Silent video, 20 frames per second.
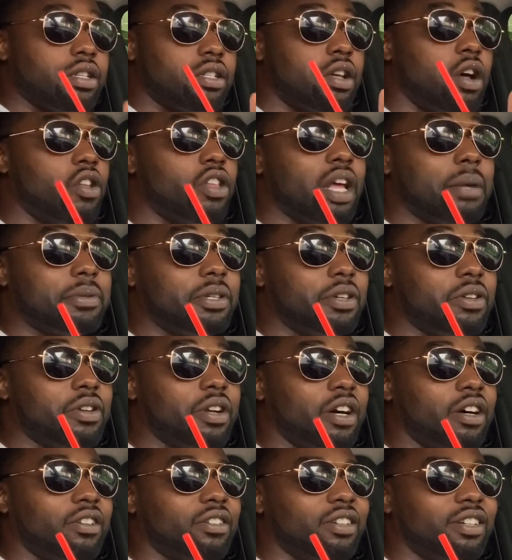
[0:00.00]
Totally up to you,
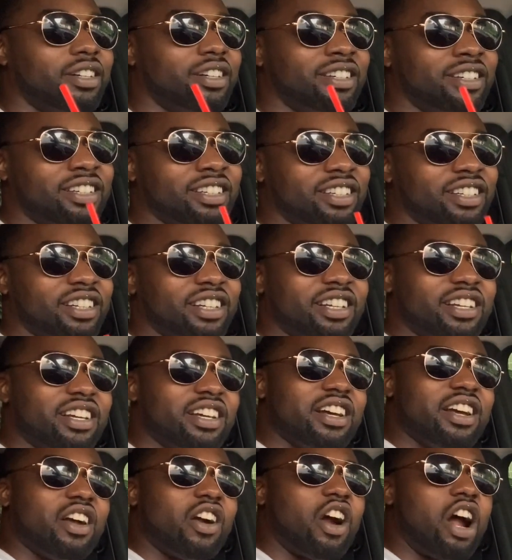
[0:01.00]
though. All
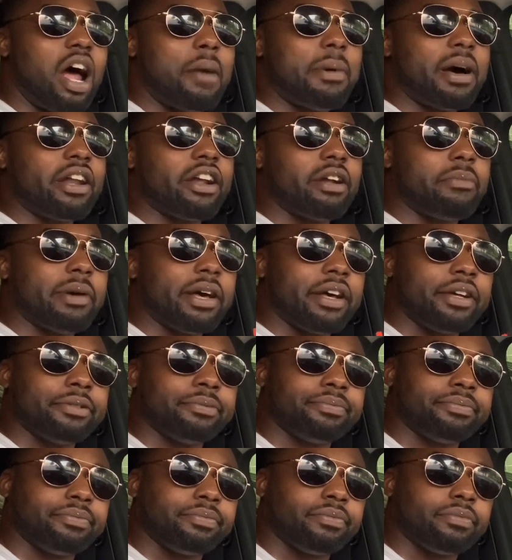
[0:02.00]
right, I'm out of here, man.
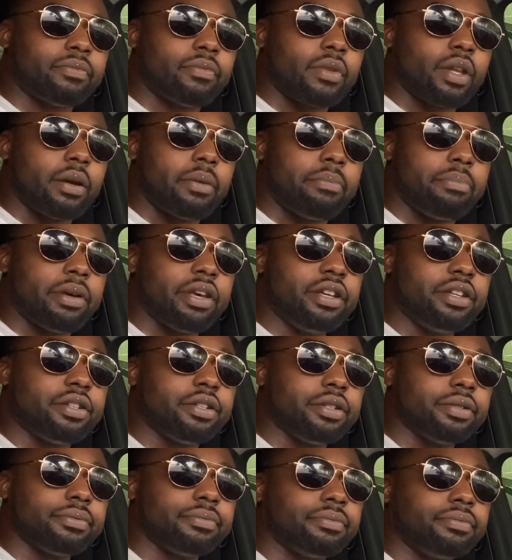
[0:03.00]

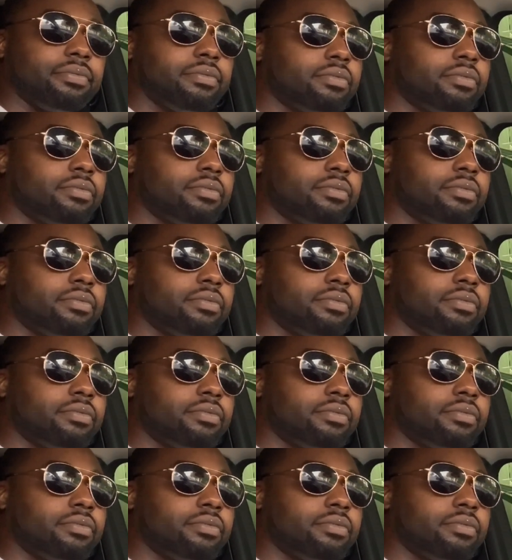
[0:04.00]
Peace.